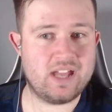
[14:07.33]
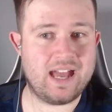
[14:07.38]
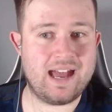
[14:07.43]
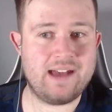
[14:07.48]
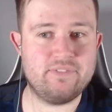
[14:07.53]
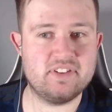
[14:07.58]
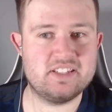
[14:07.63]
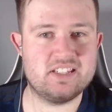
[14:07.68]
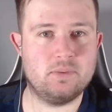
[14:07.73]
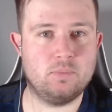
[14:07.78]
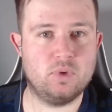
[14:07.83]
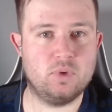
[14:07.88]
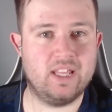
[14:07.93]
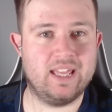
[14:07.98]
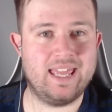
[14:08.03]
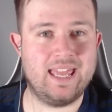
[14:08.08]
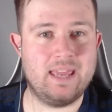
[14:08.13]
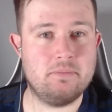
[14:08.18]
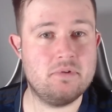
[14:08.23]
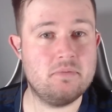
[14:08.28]
So having someone
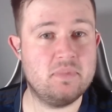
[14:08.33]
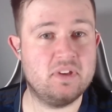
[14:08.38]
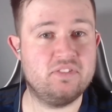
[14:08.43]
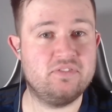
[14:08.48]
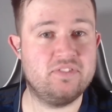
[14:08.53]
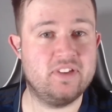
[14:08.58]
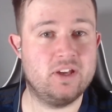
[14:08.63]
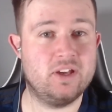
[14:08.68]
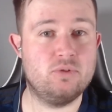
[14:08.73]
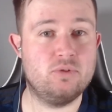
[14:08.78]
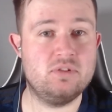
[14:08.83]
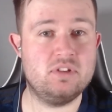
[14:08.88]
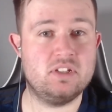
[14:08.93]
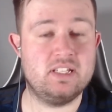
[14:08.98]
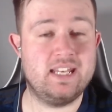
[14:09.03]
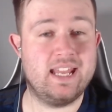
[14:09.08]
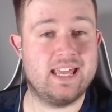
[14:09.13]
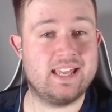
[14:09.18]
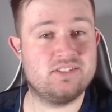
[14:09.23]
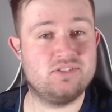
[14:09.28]
like him in midfield
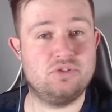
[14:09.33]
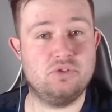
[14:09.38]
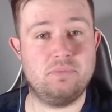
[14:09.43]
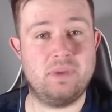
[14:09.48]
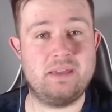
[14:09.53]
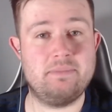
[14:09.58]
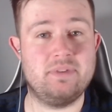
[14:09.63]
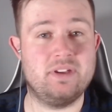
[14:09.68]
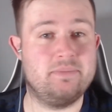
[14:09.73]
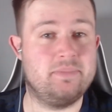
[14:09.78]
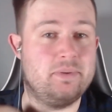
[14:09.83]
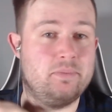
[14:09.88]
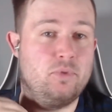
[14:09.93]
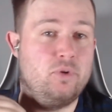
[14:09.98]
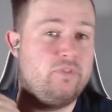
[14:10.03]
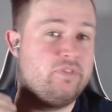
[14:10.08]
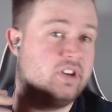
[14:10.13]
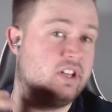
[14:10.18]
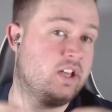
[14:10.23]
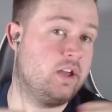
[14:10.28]
next to maybe a bit
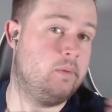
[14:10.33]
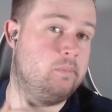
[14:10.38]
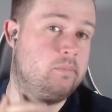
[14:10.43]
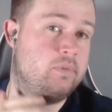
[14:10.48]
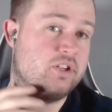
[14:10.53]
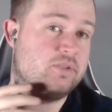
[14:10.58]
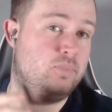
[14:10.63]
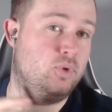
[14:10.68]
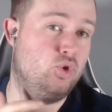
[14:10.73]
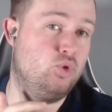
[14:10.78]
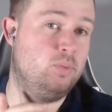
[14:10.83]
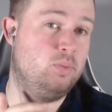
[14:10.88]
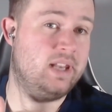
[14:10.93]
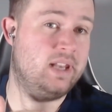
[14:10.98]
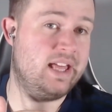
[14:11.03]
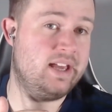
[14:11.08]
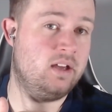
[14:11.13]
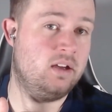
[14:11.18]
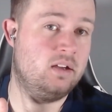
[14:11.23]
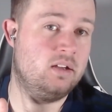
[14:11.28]
more of an accomplished ball
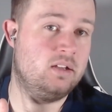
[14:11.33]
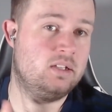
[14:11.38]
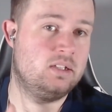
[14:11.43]
player,